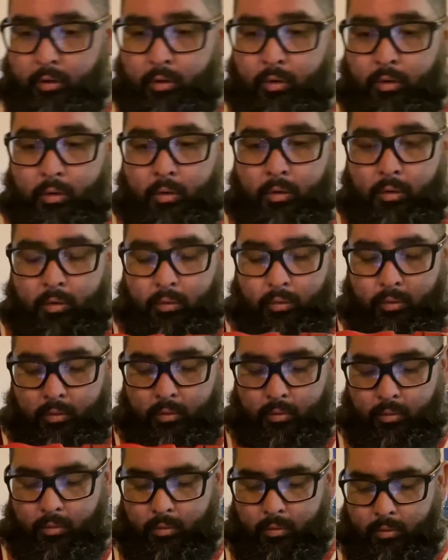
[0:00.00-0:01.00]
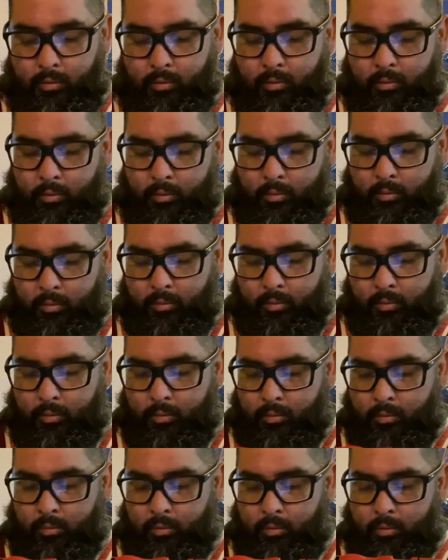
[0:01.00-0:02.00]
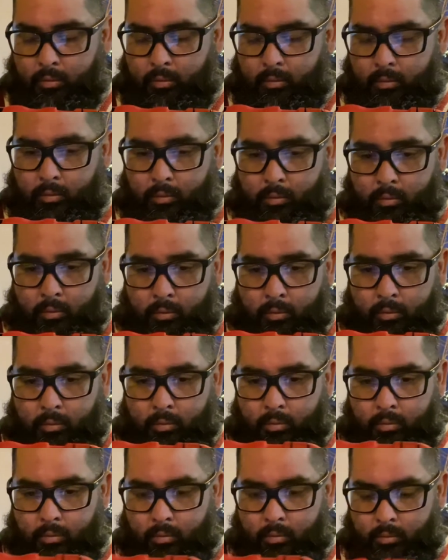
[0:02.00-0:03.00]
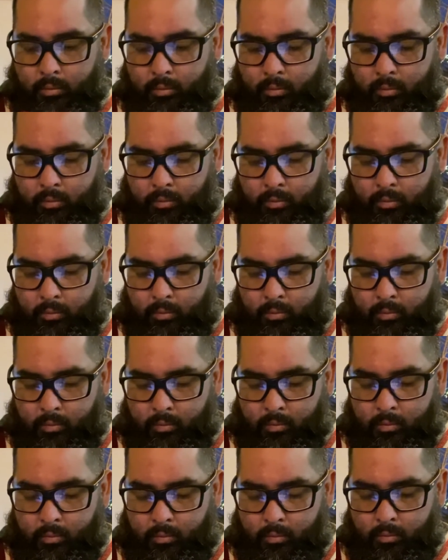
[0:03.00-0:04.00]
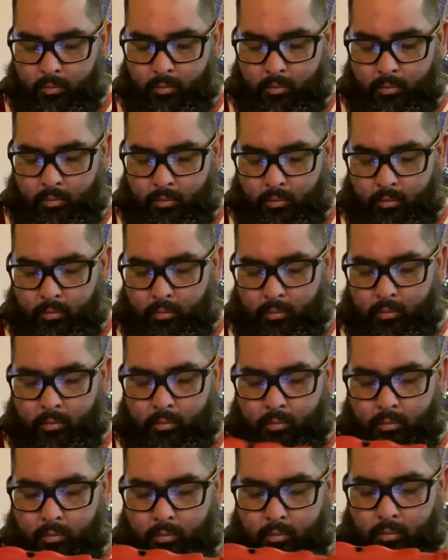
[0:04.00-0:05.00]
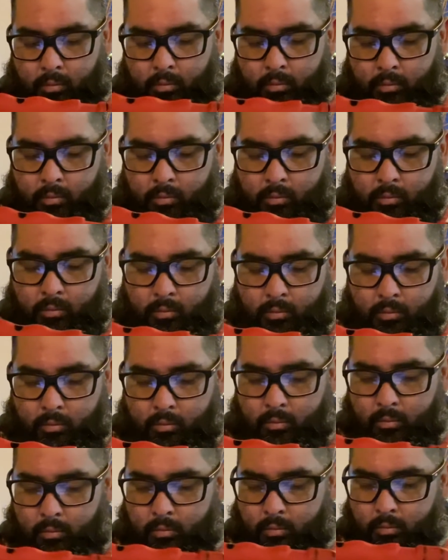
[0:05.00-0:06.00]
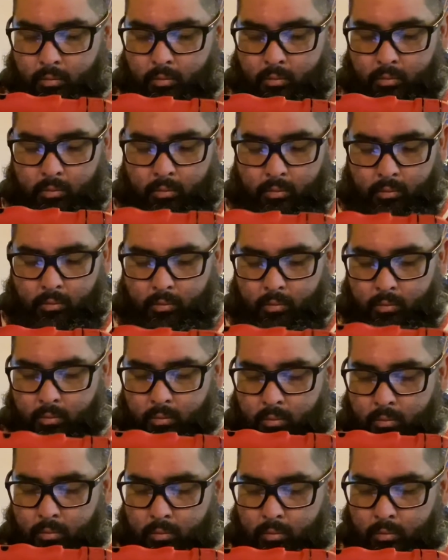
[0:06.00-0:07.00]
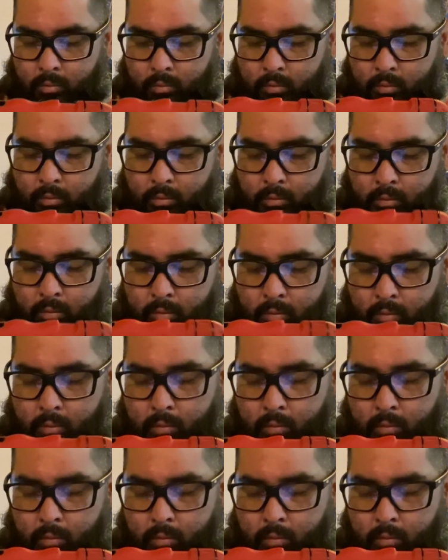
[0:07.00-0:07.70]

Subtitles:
Nothing is said.